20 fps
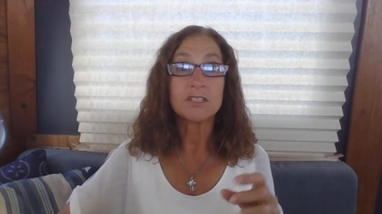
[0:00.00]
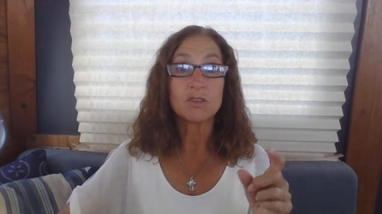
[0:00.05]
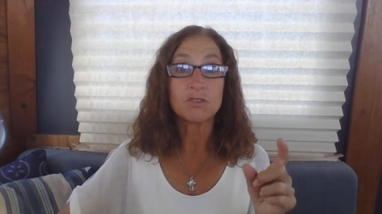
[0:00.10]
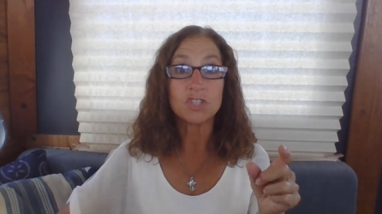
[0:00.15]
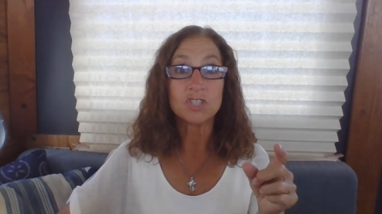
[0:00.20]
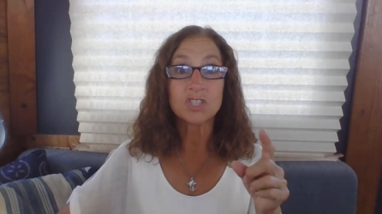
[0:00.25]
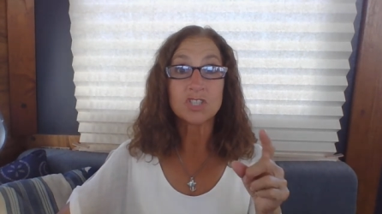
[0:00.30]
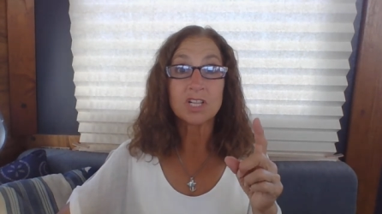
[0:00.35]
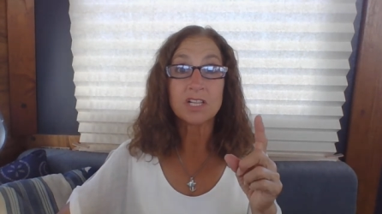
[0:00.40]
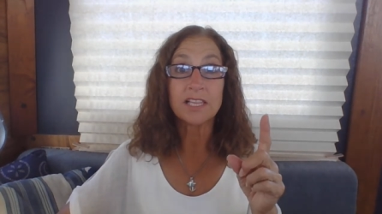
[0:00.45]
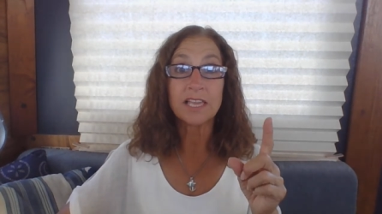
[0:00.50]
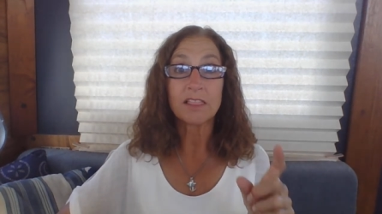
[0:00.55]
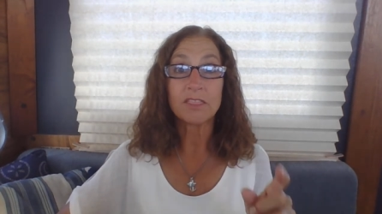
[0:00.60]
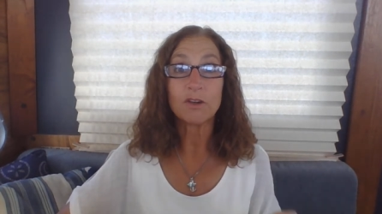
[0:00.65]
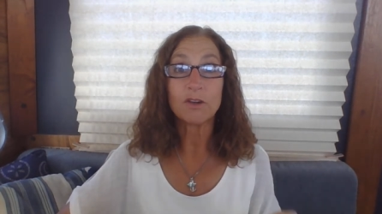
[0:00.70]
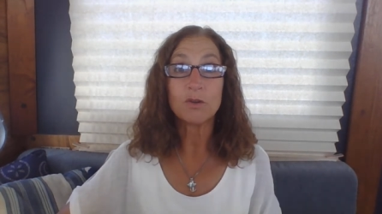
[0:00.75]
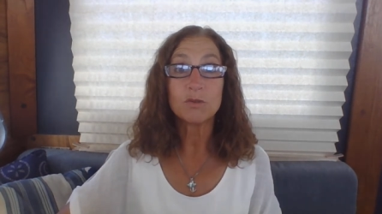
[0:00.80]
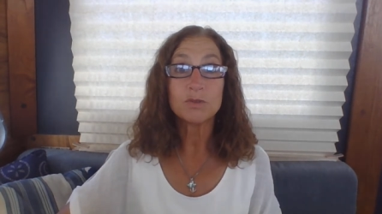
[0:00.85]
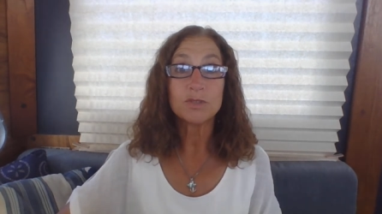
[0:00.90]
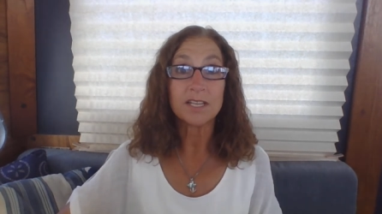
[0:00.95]
So just click
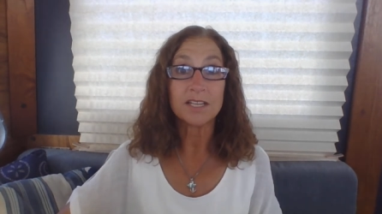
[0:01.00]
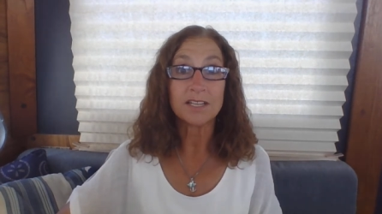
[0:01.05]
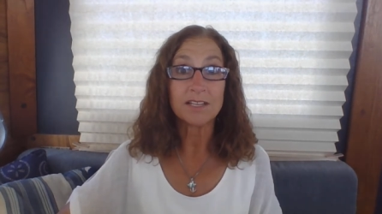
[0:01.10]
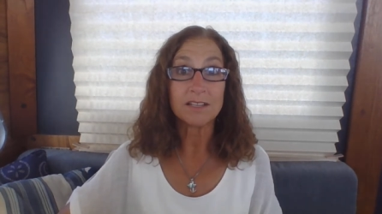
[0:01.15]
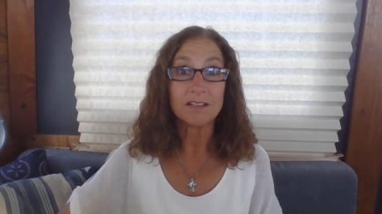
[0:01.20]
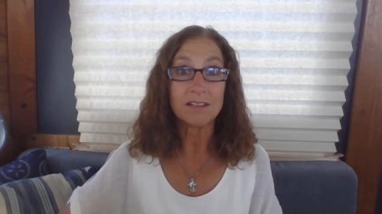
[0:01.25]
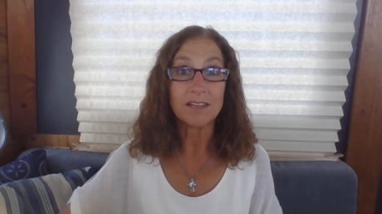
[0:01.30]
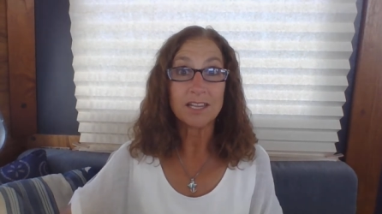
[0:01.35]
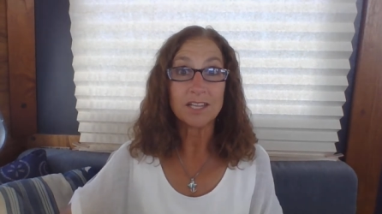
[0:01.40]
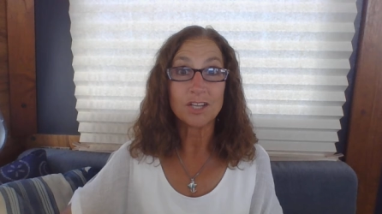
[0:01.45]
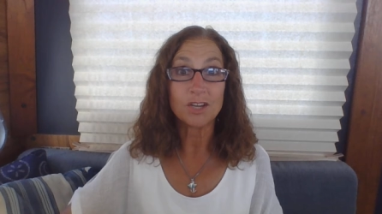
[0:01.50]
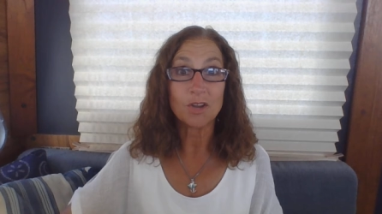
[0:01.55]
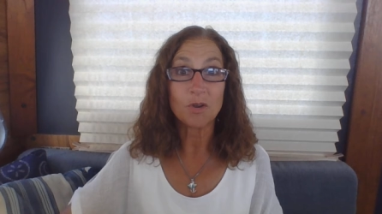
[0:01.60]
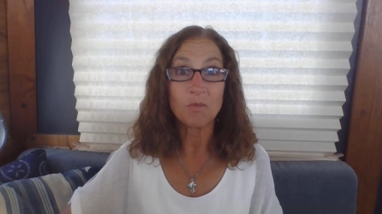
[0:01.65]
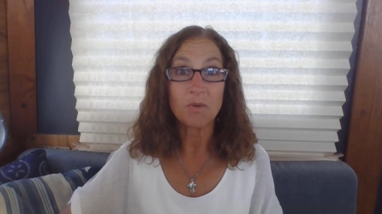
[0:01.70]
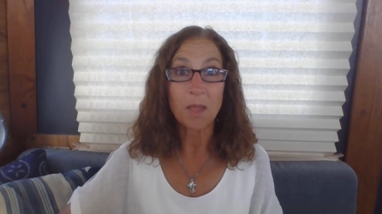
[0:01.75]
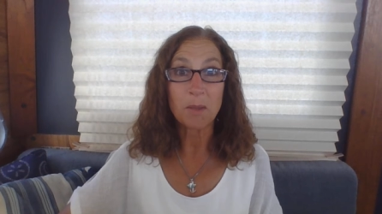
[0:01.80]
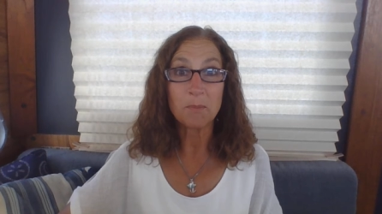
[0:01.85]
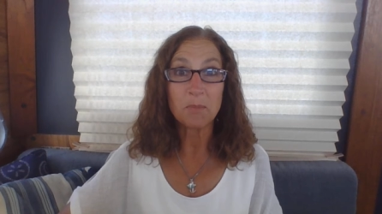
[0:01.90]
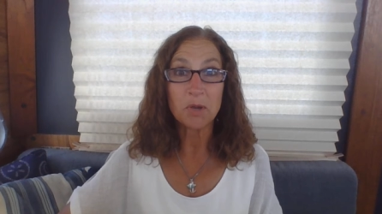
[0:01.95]
those and it'll let you know
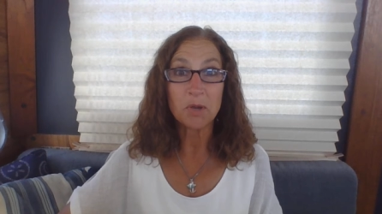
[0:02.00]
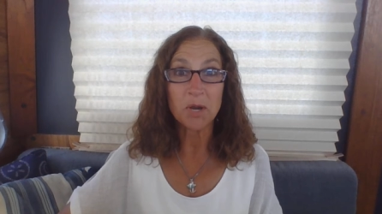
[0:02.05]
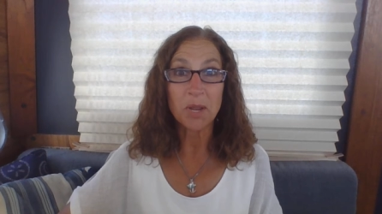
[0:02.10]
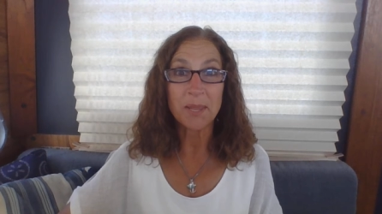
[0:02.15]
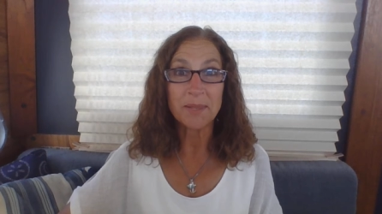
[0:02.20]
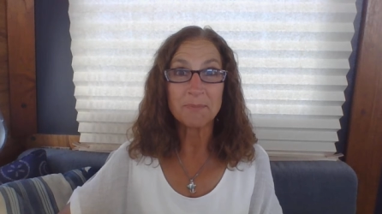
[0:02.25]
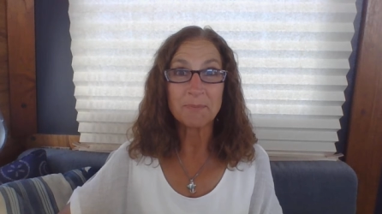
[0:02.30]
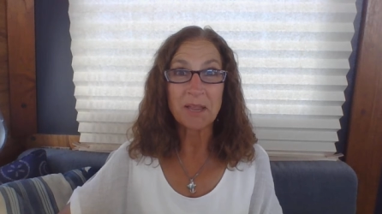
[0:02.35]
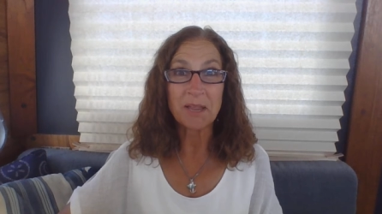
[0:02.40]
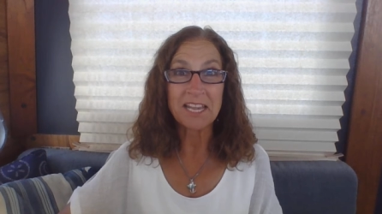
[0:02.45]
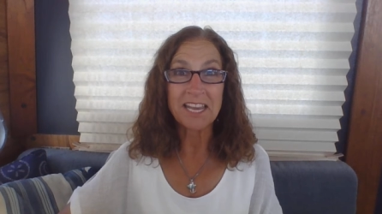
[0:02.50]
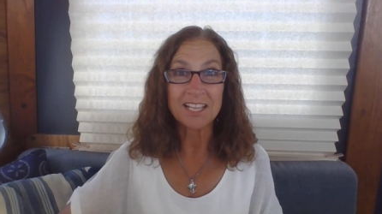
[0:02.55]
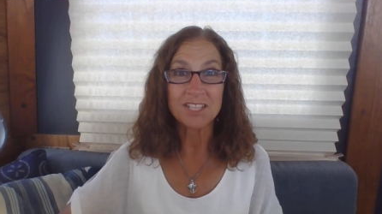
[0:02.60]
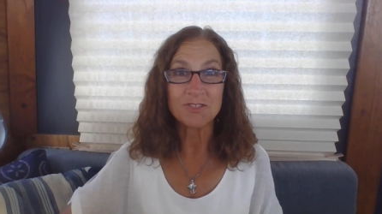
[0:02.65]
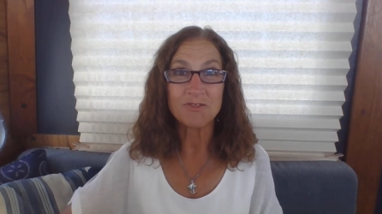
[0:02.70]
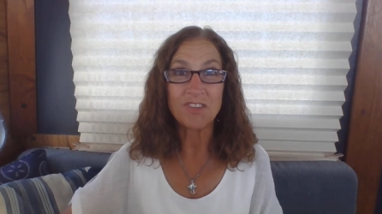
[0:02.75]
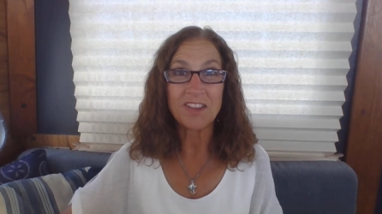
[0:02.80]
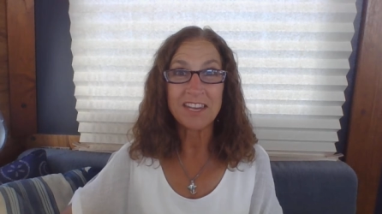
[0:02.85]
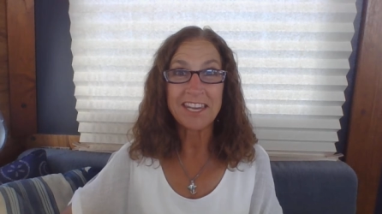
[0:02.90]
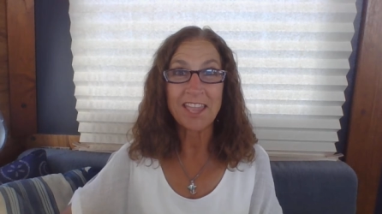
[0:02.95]
when I put on my
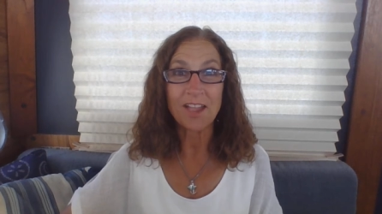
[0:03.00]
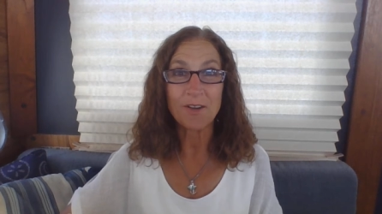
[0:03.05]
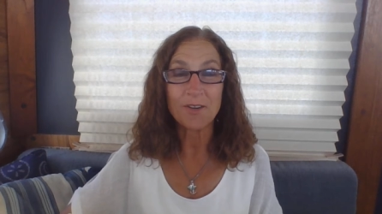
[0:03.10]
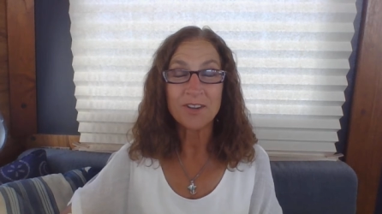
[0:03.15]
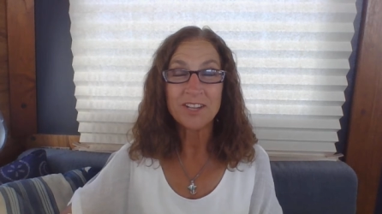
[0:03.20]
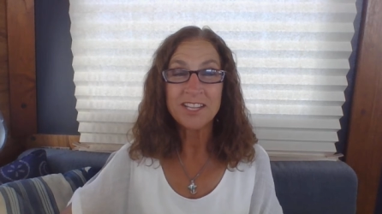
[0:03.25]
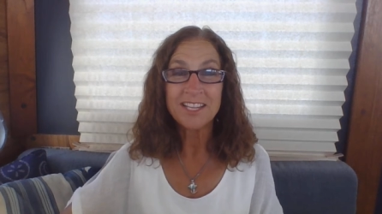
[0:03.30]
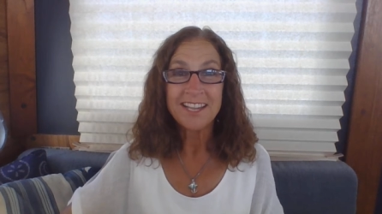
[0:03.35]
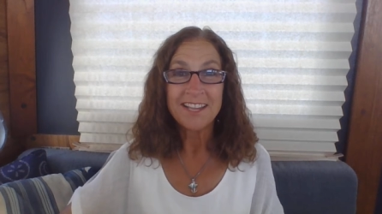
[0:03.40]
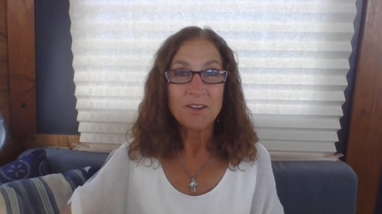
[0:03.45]
next video.